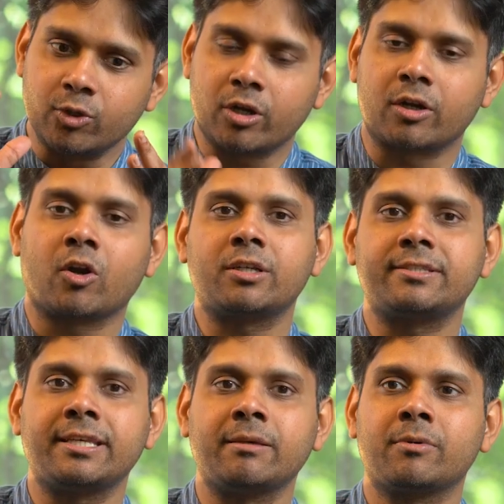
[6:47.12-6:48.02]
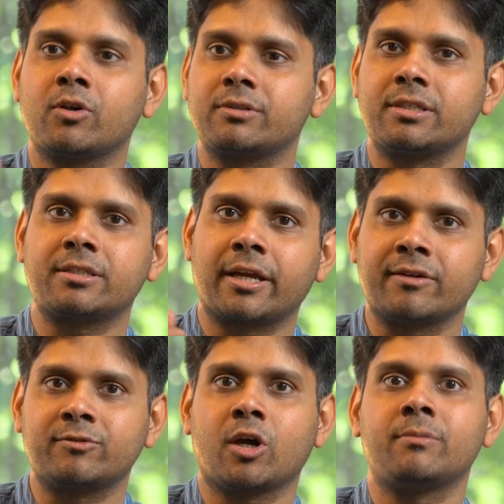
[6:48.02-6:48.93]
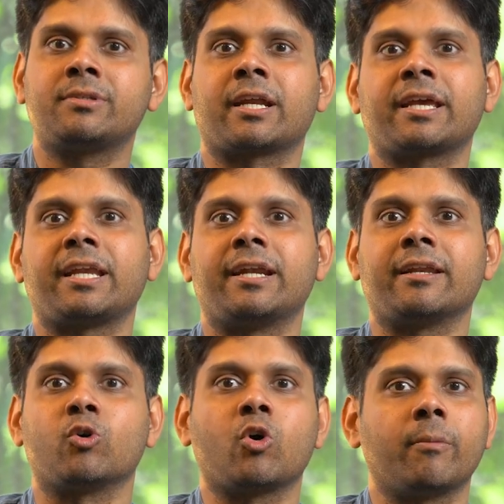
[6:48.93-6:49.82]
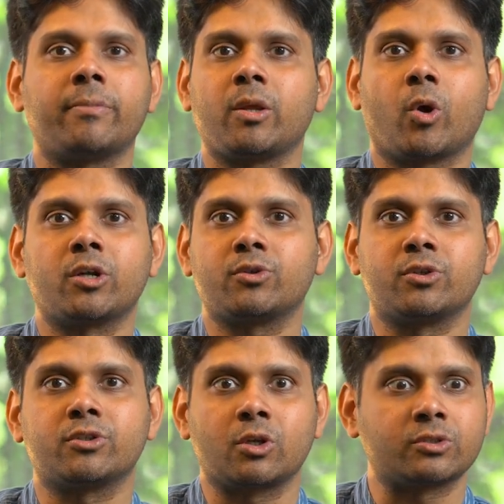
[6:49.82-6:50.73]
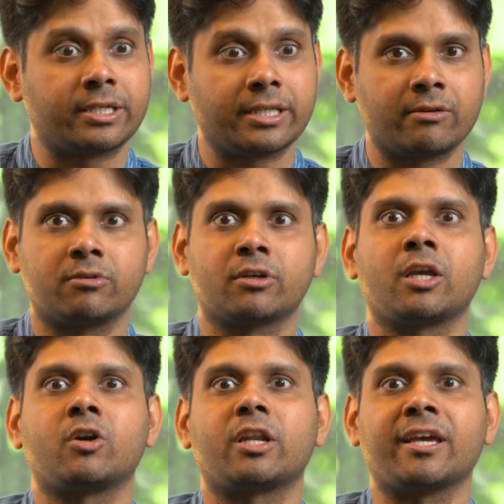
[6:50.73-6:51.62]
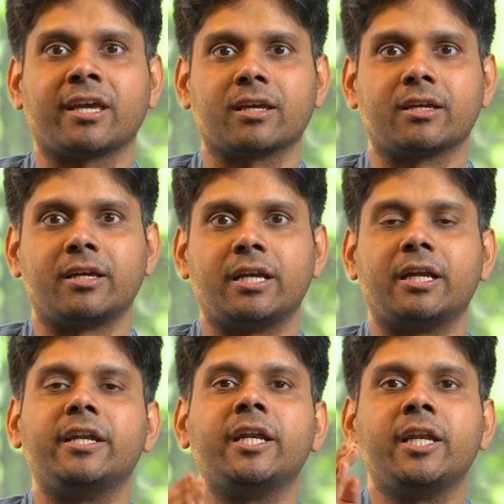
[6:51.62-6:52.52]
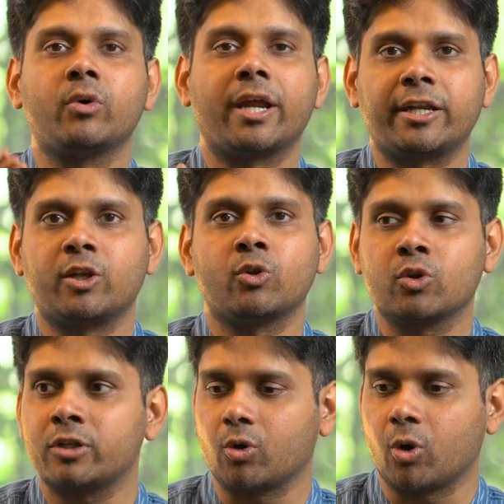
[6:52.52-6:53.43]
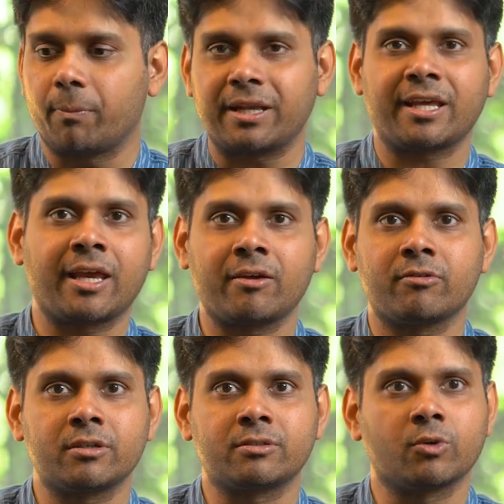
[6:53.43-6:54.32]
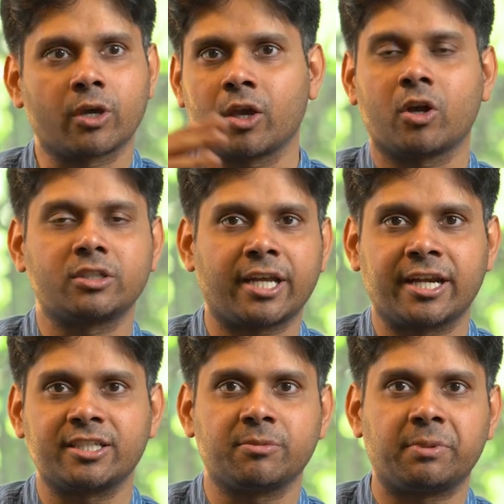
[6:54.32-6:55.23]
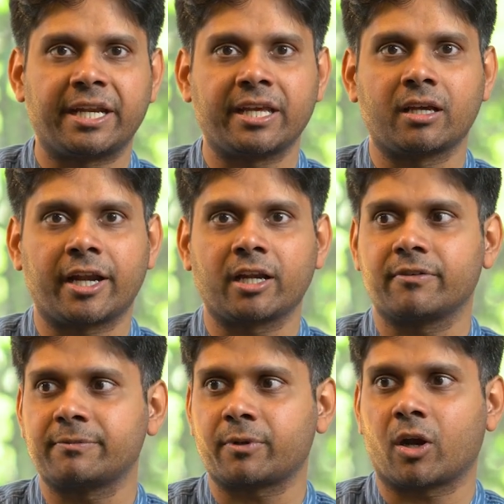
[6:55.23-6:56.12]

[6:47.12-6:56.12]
You are not seeing because these kind of jobs are again hidden. No company wants to disclose that they're working on AI. Did you get to know that OpenAI was working on ChatGPT kind of a